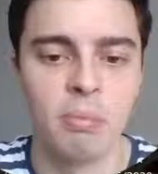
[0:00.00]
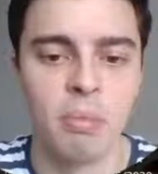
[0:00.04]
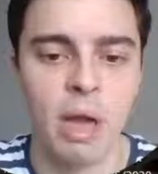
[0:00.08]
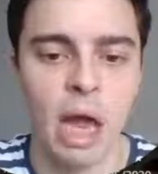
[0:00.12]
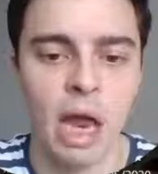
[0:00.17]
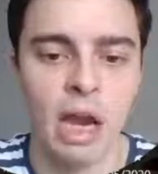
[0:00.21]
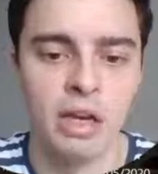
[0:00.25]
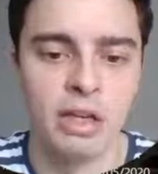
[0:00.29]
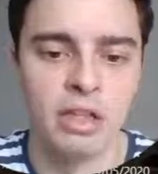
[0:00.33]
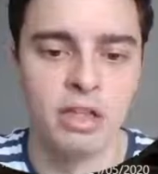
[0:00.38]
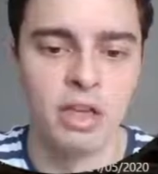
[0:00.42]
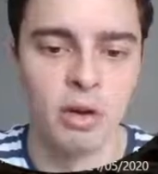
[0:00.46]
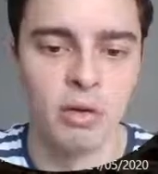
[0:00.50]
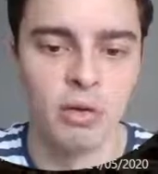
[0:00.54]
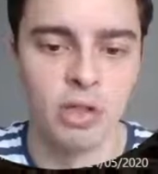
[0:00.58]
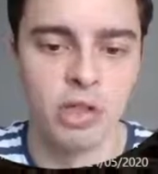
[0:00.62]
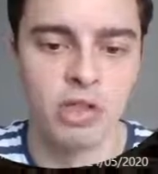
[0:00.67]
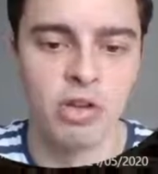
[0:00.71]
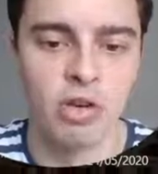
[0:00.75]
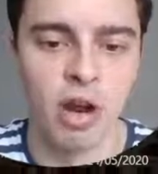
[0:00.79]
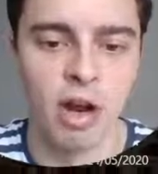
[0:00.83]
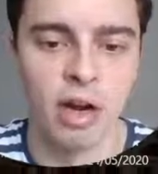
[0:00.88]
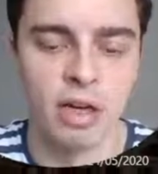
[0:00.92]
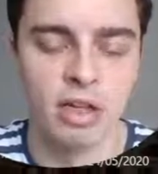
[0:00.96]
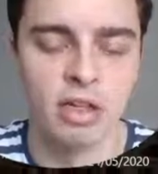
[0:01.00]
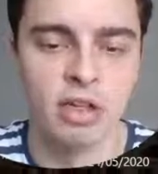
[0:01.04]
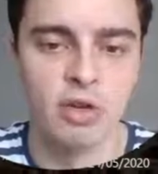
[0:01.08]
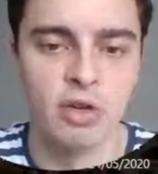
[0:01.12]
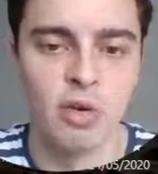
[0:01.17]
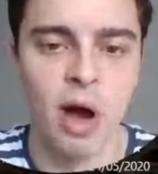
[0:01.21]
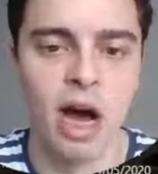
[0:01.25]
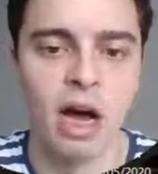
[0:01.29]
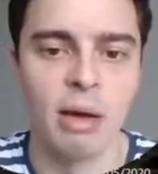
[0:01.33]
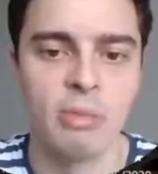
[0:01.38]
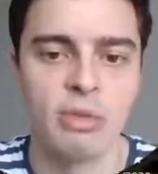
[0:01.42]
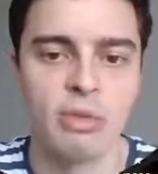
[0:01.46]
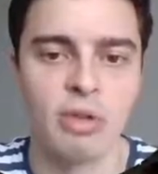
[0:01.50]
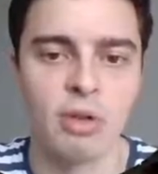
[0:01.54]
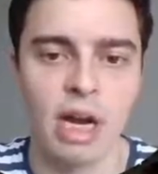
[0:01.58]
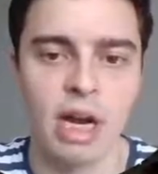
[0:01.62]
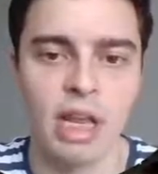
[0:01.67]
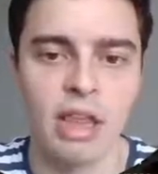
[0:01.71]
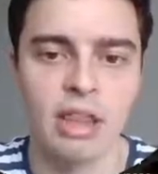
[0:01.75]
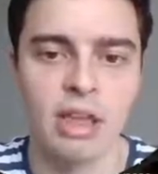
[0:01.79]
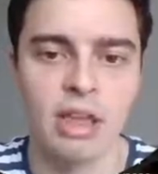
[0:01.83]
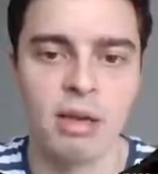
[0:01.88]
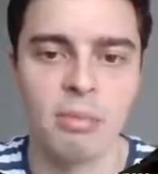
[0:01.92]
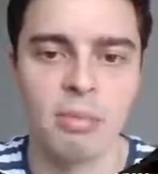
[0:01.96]
don't try to do arbs on
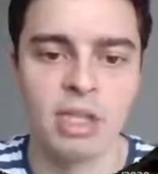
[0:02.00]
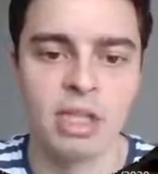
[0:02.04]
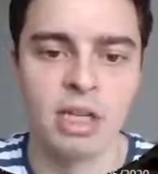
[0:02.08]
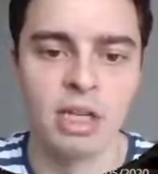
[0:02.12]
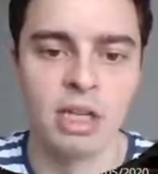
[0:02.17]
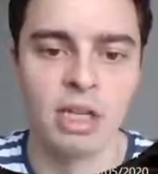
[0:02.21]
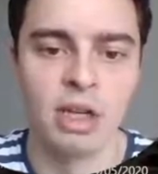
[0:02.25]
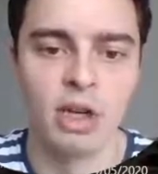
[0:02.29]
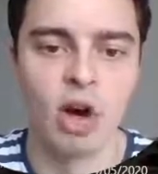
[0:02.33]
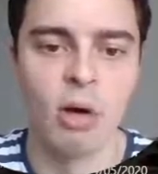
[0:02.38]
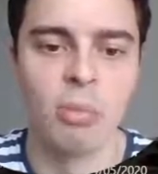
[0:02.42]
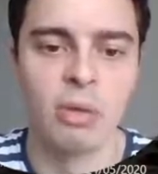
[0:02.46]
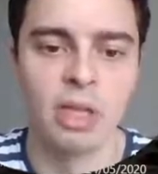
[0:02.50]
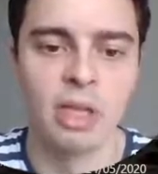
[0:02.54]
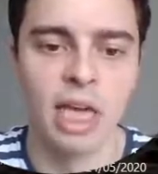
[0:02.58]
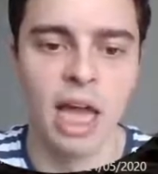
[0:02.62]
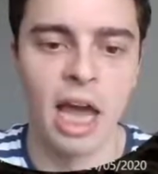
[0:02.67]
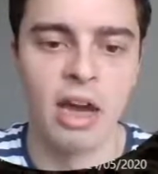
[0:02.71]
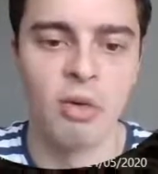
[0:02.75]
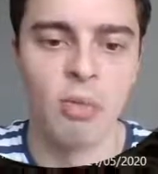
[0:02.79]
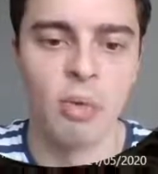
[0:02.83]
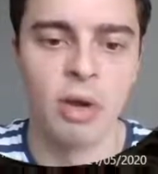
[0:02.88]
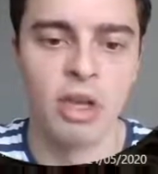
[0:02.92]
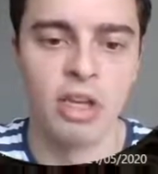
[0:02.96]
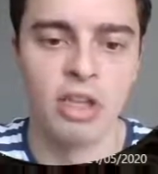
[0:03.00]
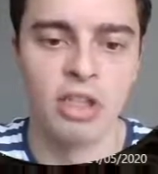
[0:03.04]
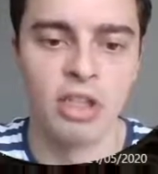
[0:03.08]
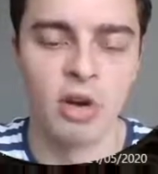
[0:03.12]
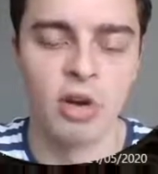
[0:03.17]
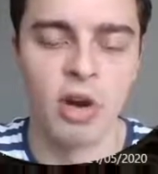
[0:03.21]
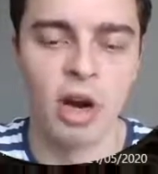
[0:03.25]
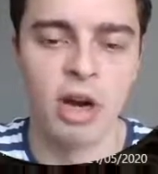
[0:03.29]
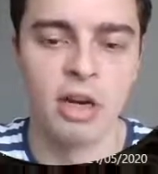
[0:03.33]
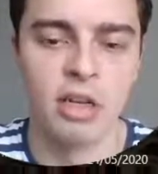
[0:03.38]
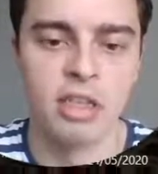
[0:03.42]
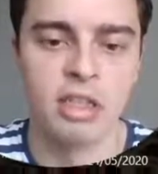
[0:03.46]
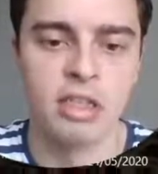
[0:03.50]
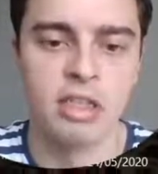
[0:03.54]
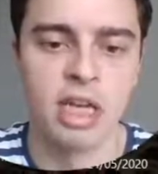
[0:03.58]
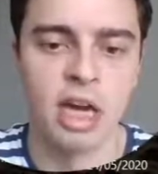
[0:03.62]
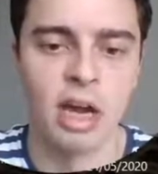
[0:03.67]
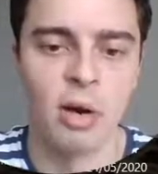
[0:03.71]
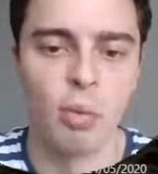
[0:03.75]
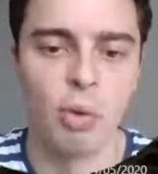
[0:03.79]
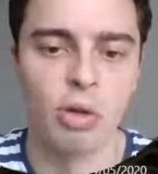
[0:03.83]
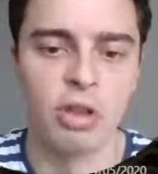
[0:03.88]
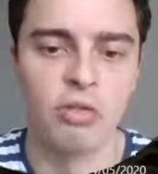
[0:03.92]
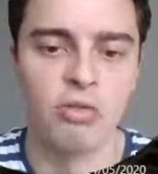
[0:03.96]
anything particularly complicated where you don't understand
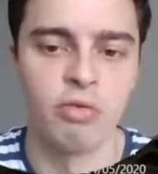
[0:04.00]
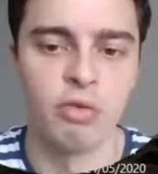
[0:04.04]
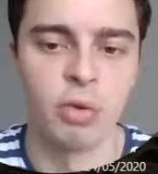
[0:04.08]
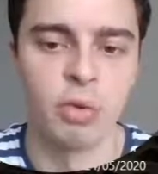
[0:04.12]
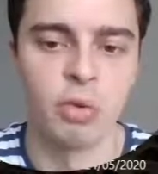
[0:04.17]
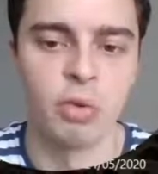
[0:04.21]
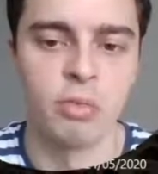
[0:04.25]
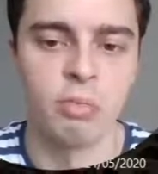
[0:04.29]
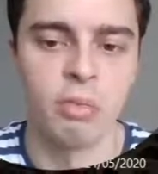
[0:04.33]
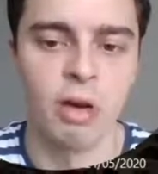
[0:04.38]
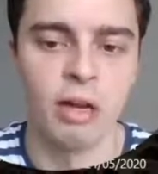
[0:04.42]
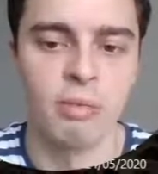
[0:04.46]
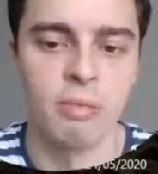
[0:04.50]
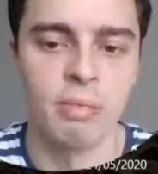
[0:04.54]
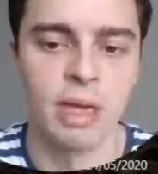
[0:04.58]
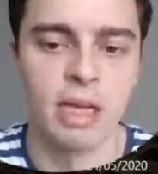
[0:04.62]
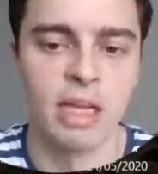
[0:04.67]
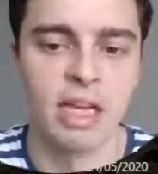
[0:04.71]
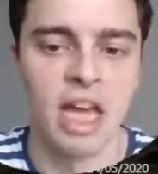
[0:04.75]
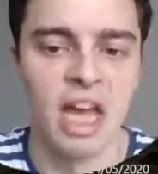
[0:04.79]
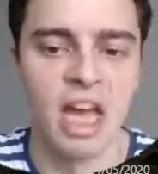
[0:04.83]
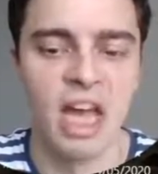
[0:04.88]
what the rules might be,